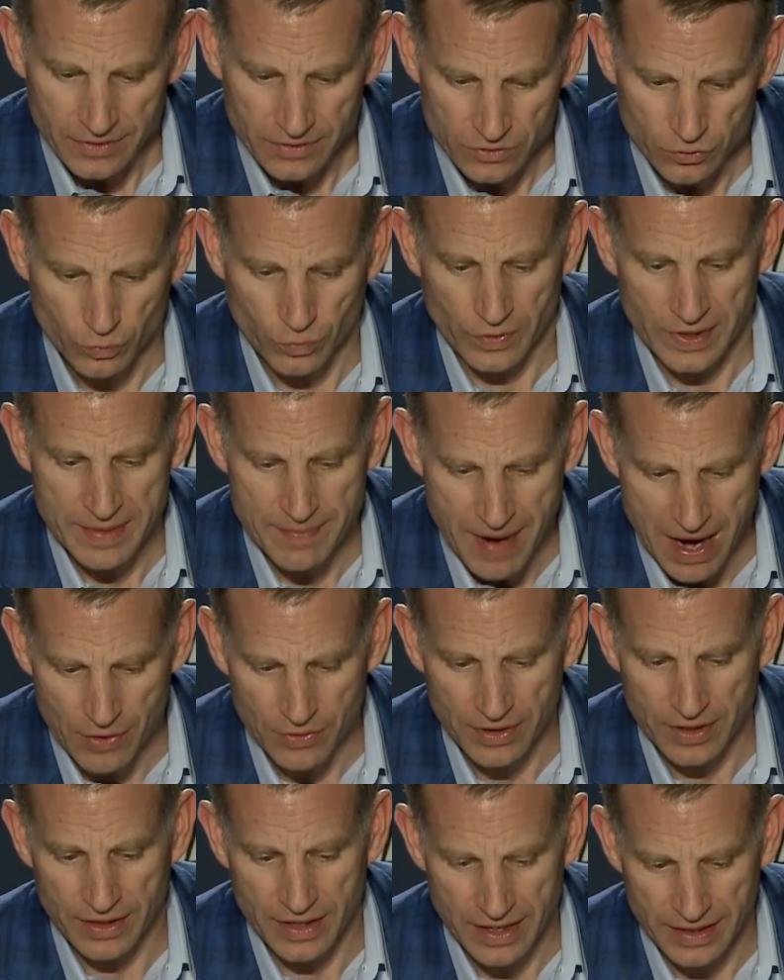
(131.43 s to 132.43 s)

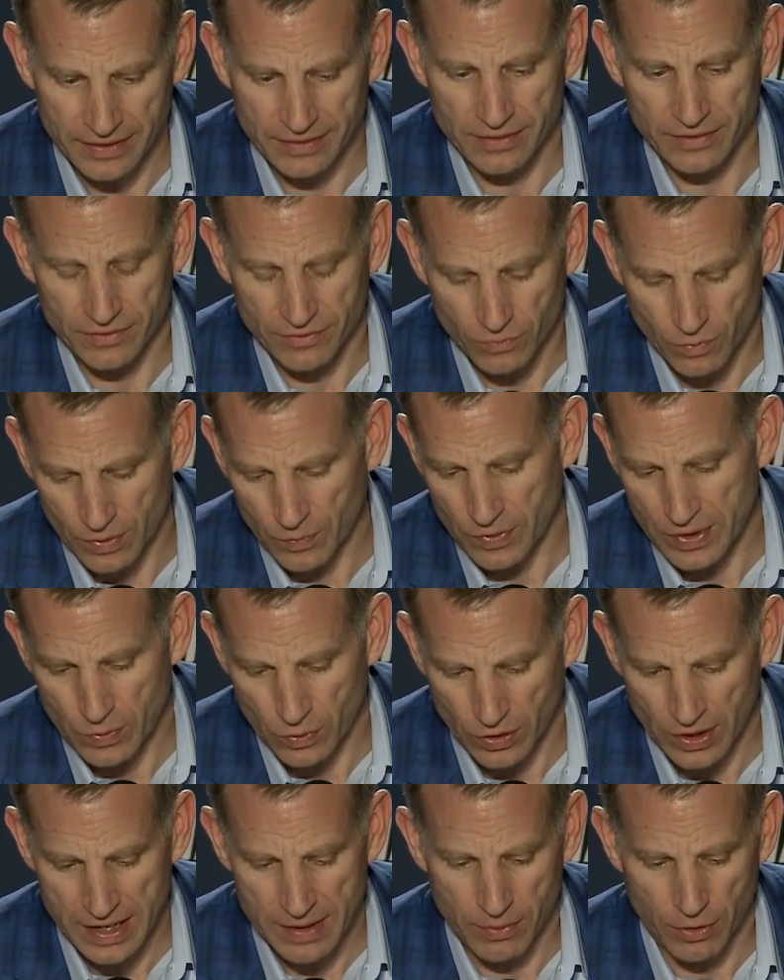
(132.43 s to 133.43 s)
rebounding it when we
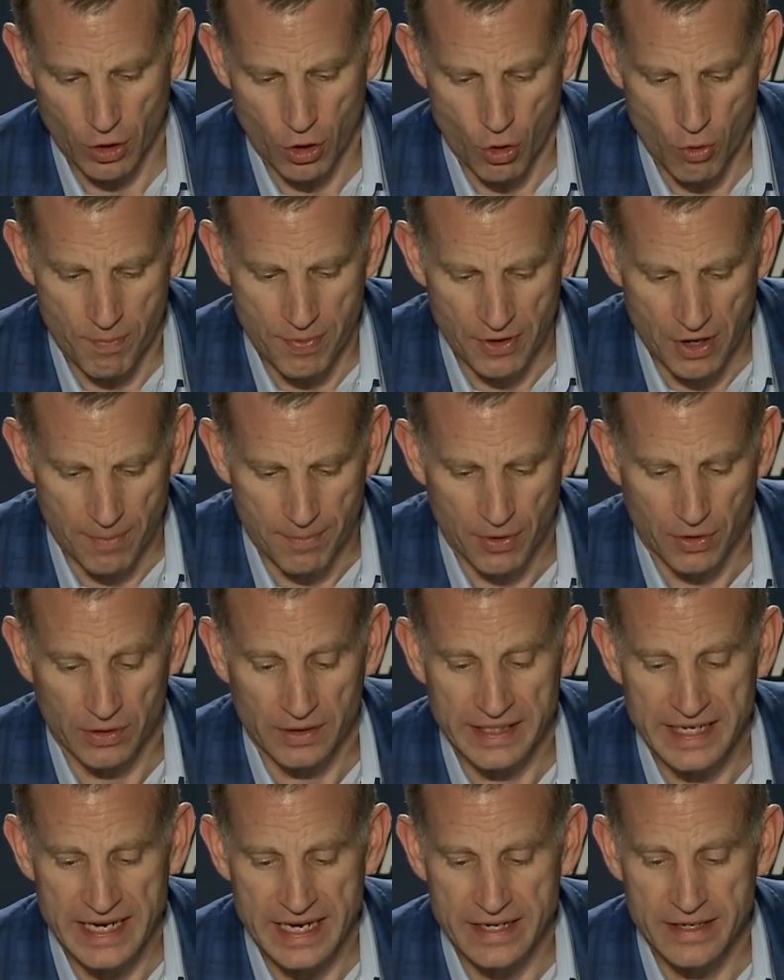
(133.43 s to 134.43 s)
were able to open up a
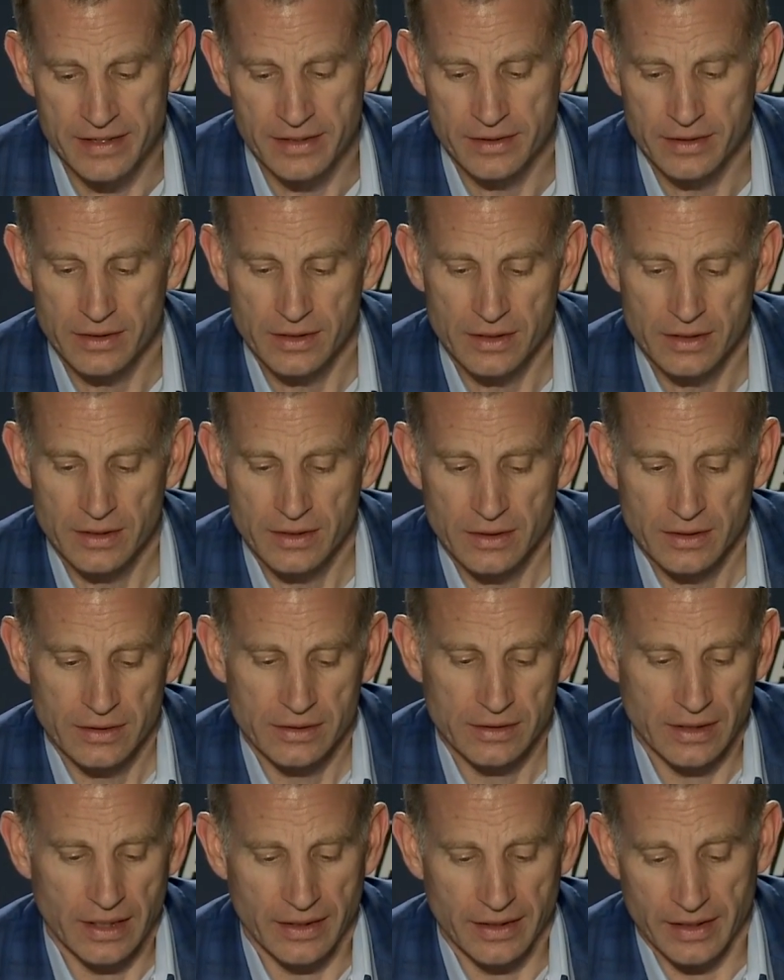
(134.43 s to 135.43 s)
lead.
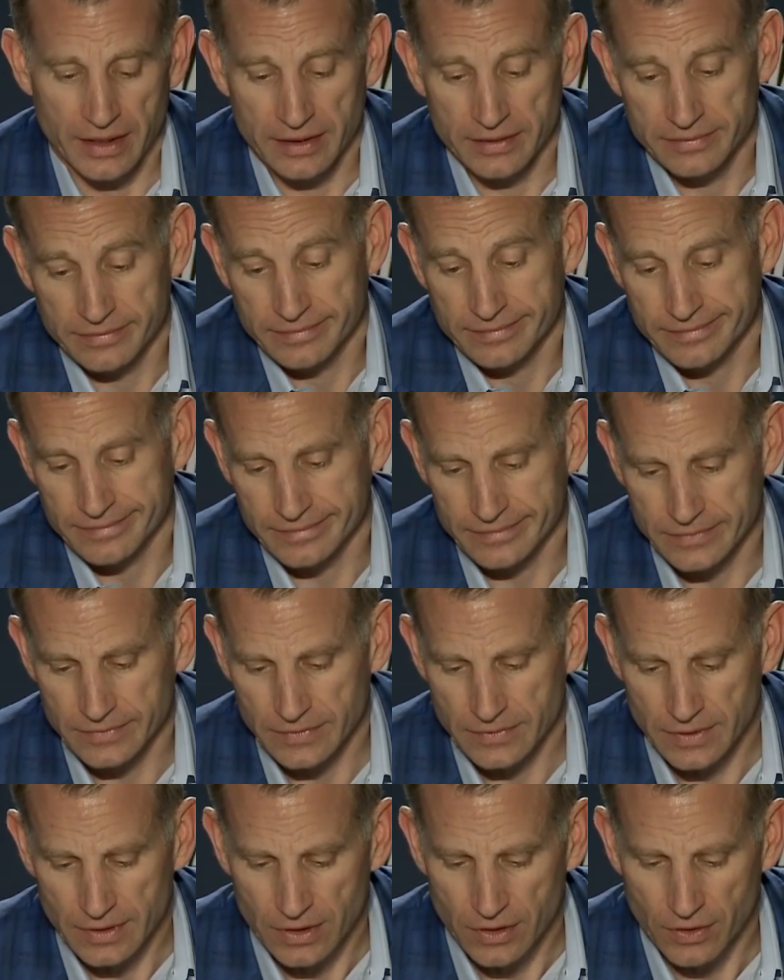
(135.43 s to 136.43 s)
And then,
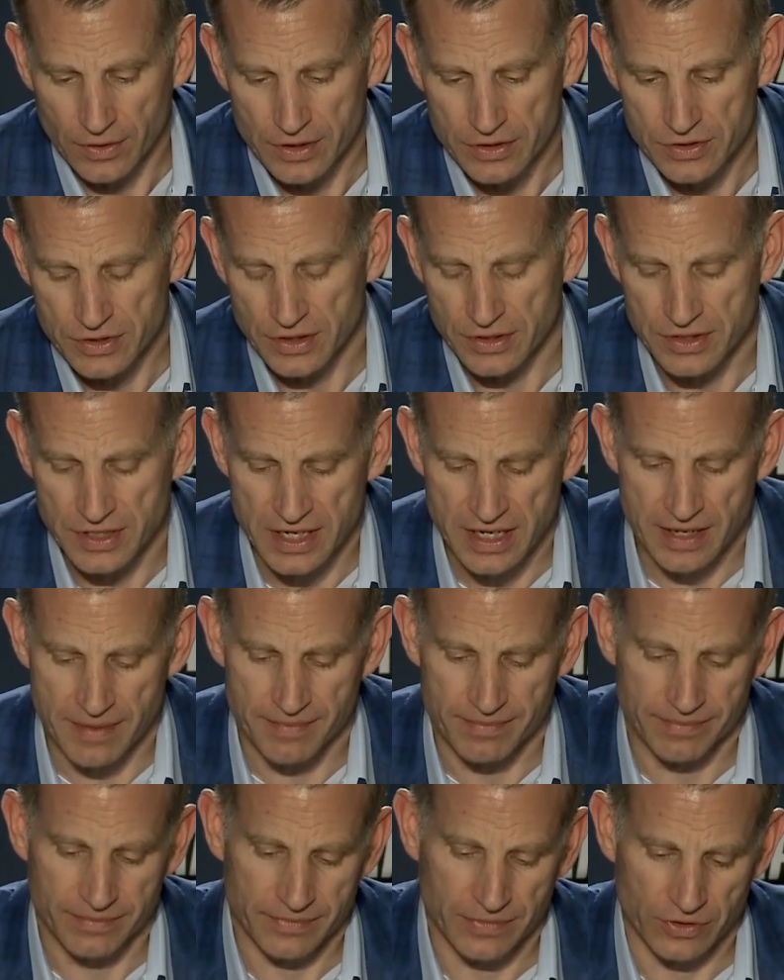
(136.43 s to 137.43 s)
you know, this is a
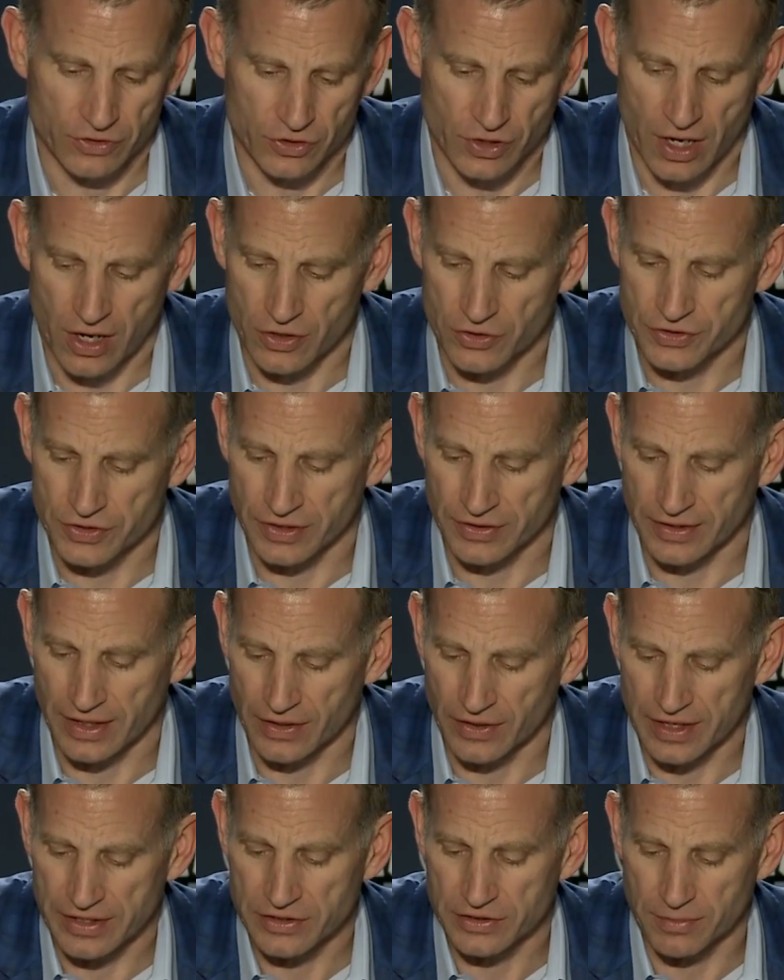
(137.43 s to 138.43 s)
team in Charleston that
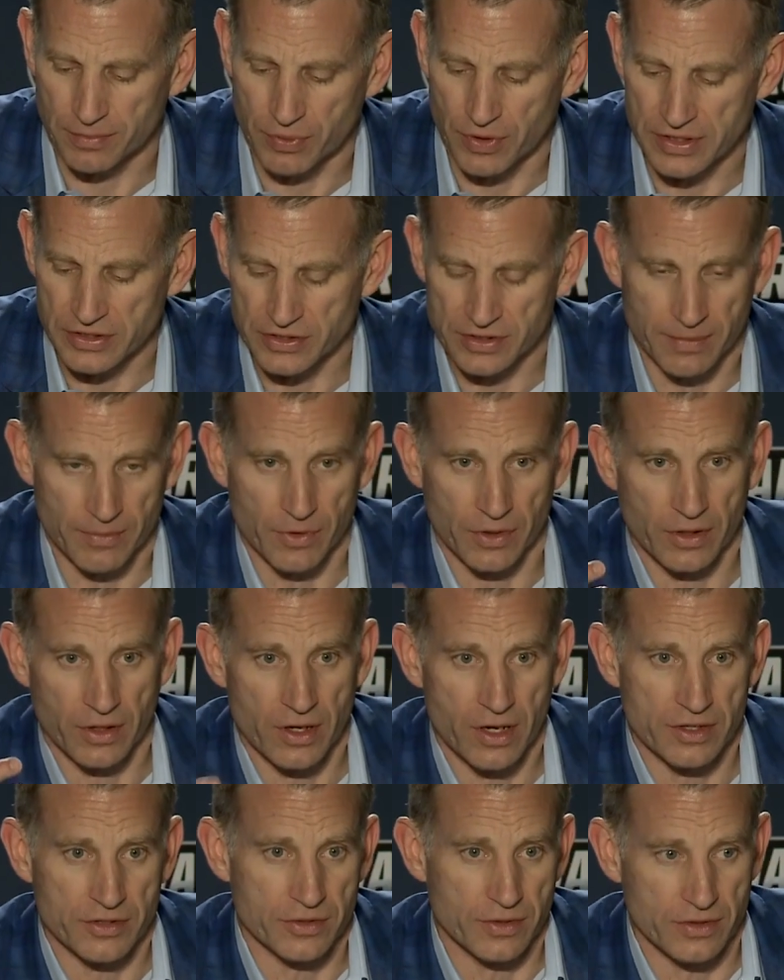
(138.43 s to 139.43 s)
likes to play similar to
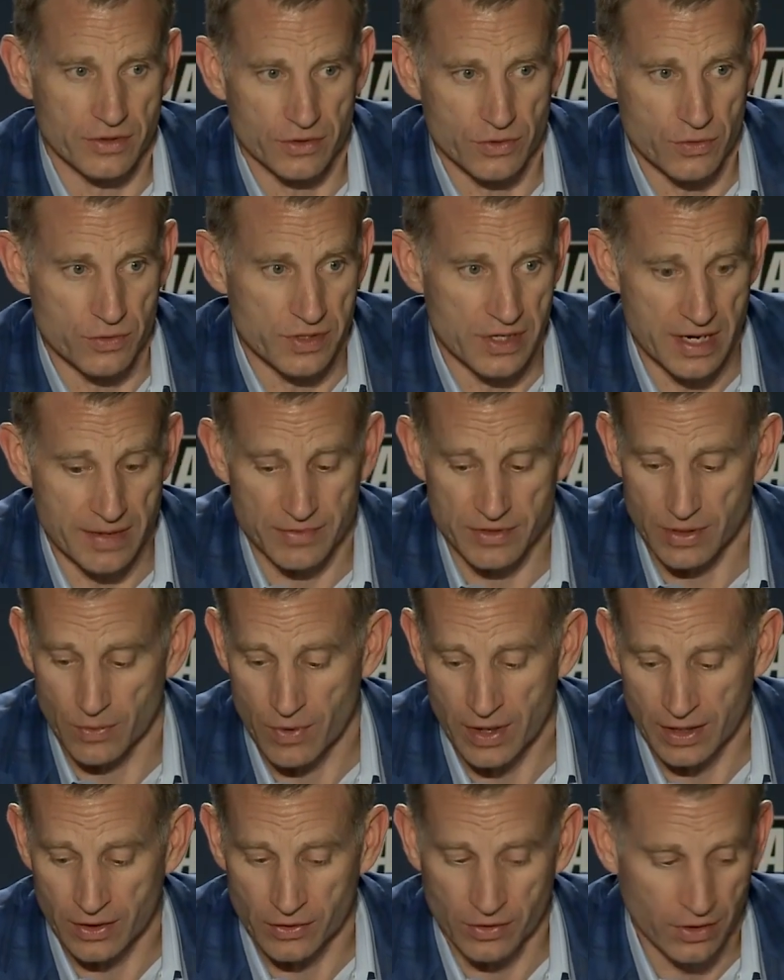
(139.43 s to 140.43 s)
us. So it's two teams that
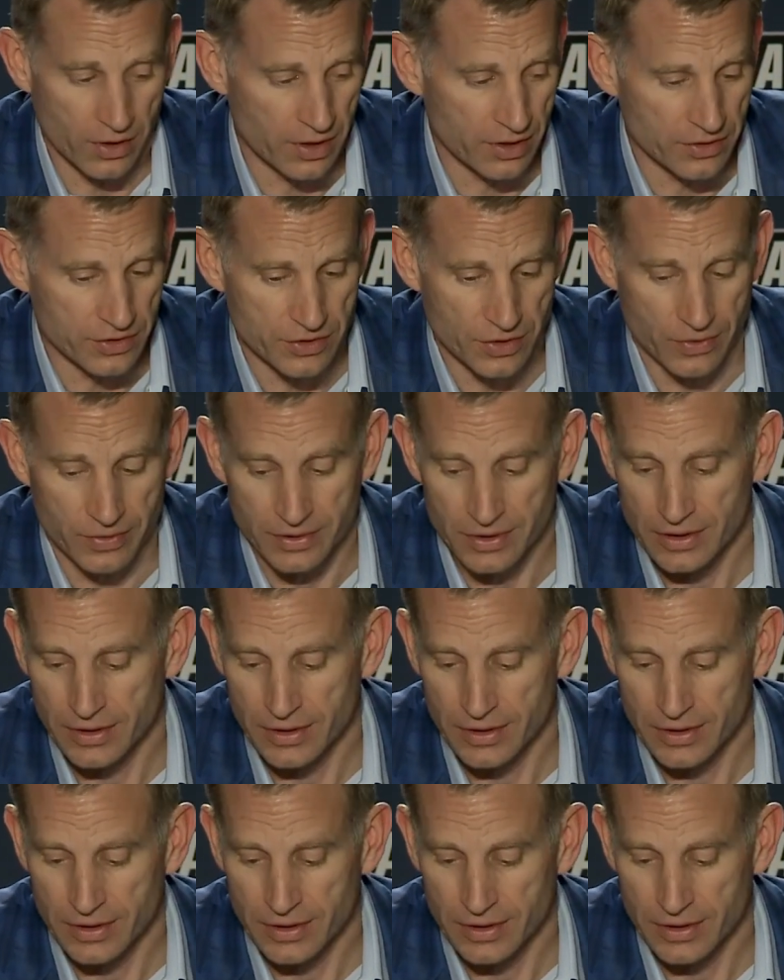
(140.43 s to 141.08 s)
want to run. So